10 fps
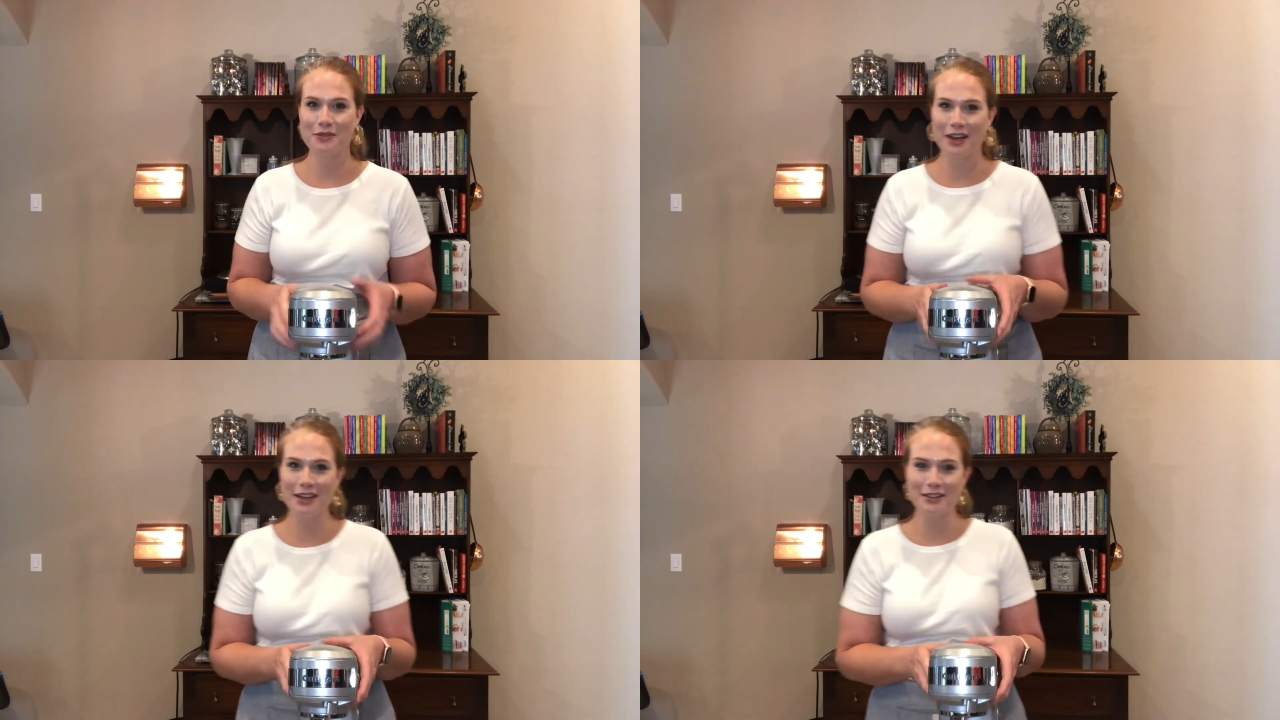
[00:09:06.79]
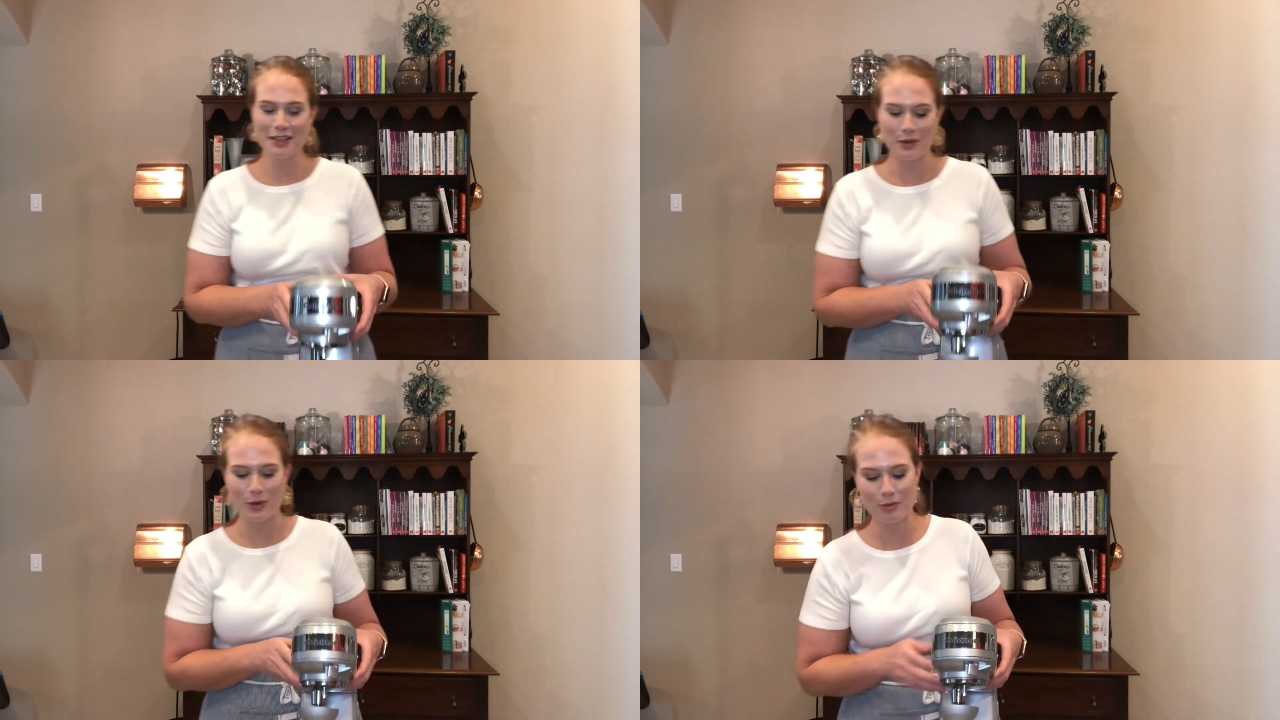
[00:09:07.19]

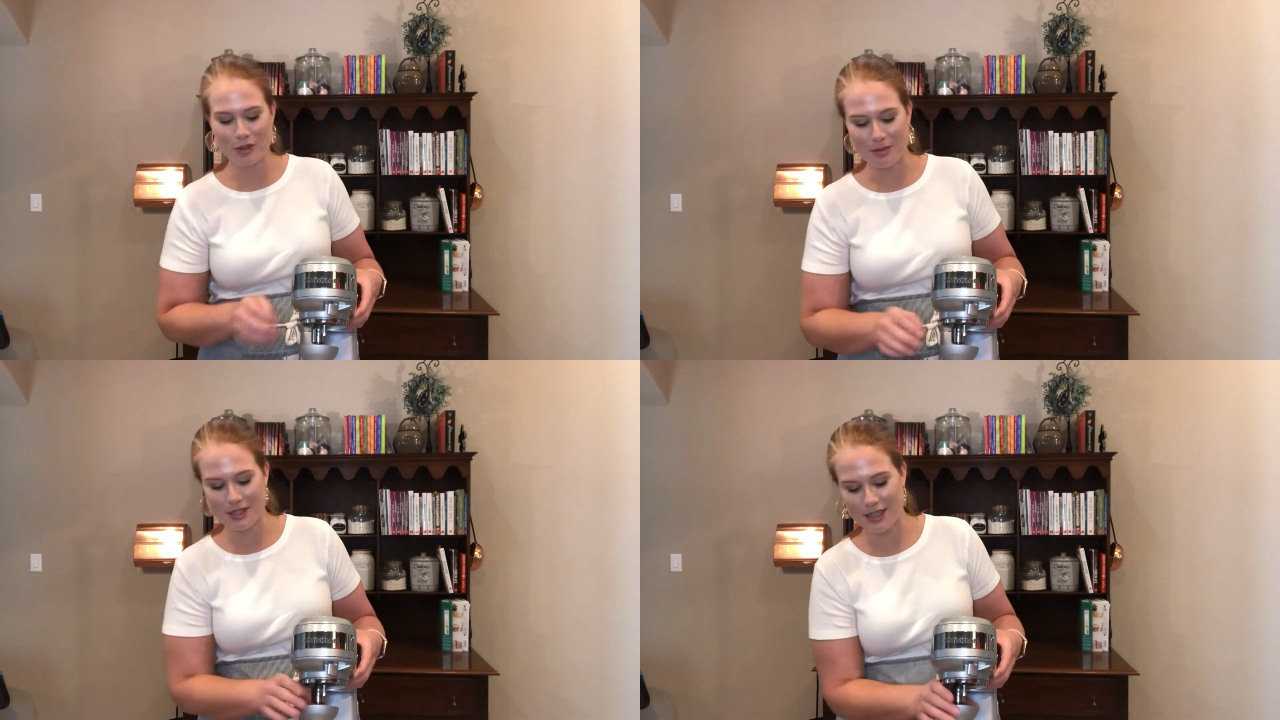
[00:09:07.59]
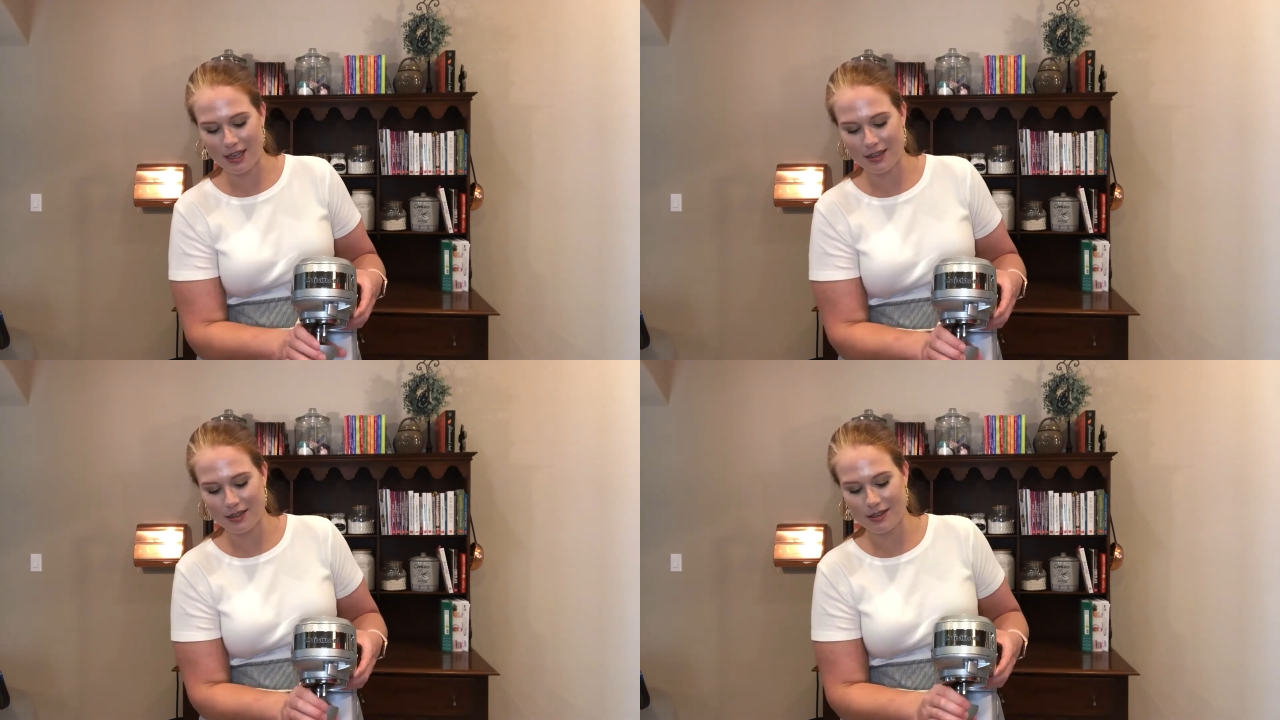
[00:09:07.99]
finally a whipped cream
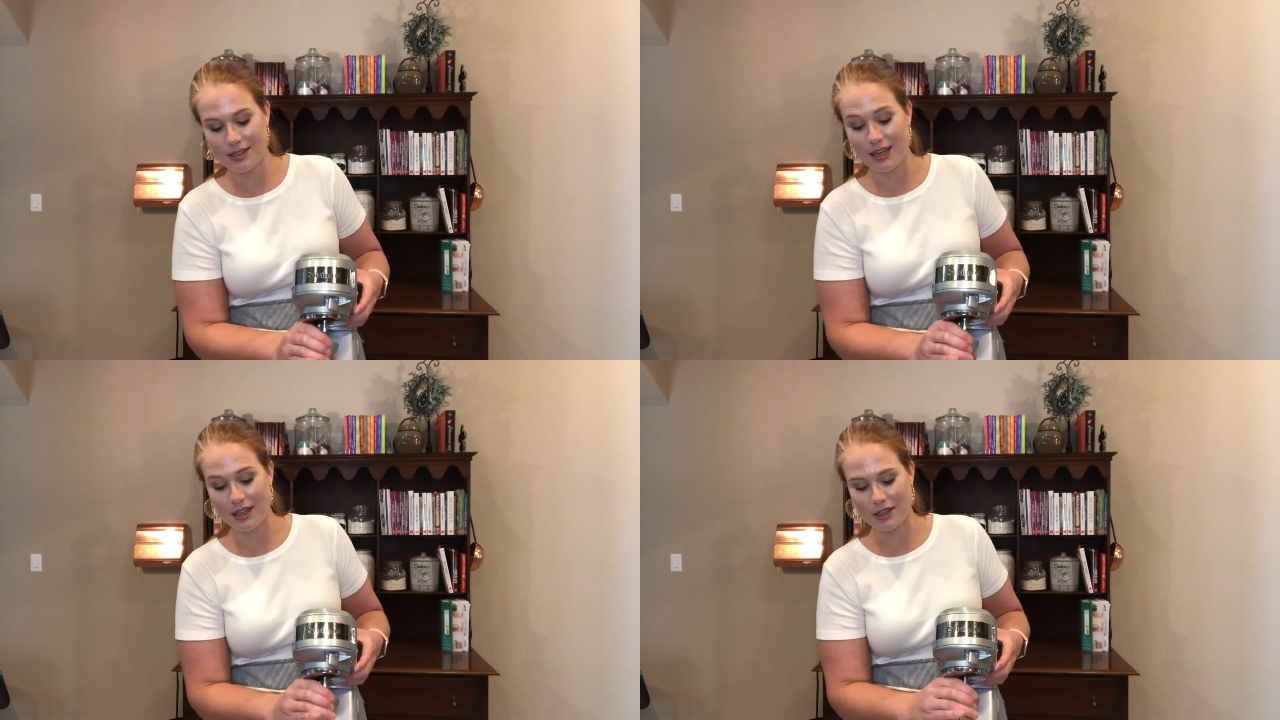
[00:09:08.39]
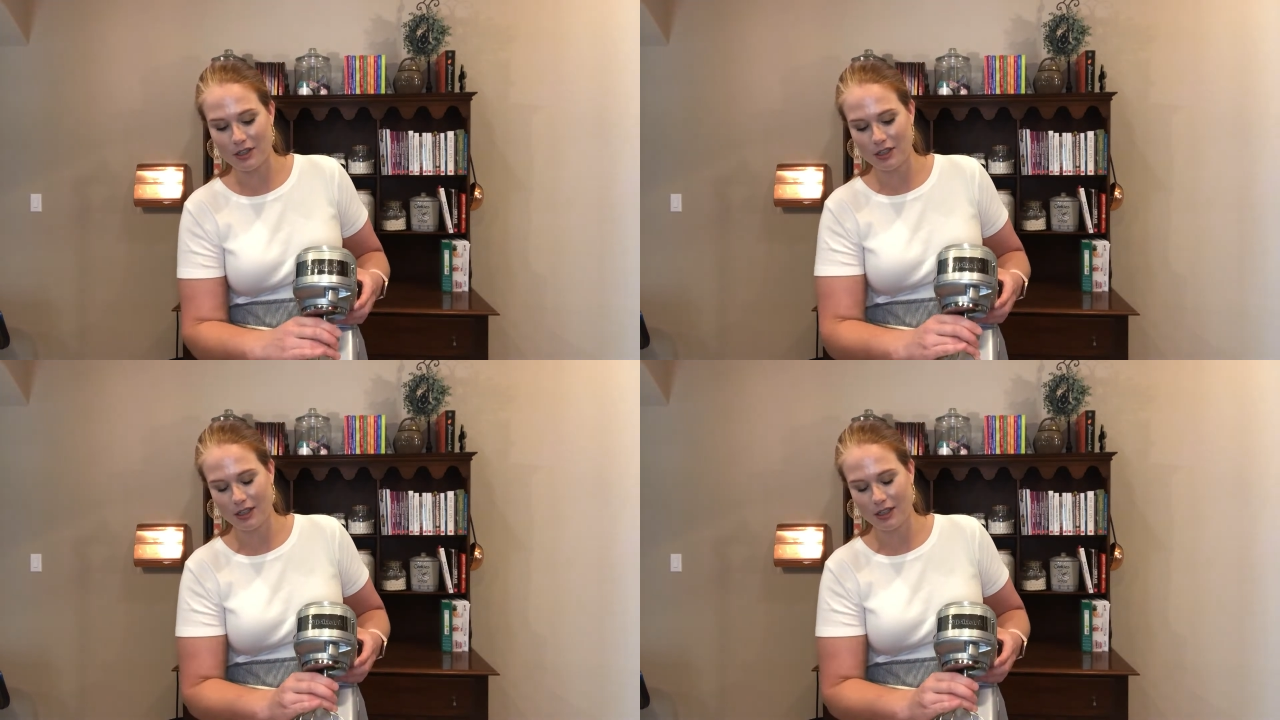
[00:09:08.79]
stage.